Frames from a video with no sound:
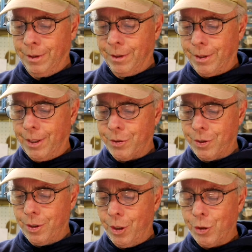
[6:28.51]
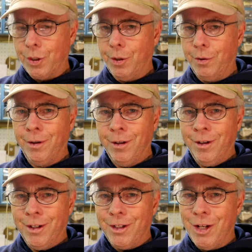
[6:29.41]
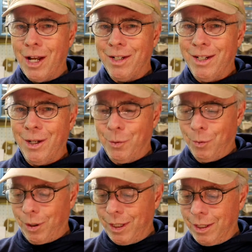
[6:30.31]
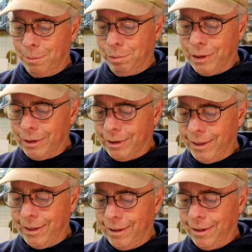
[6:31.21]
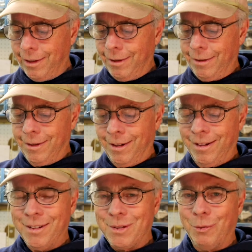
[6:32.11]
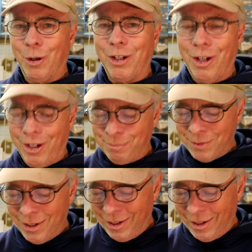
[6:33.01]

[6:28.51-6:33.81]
That's also not yet working completely, working on it.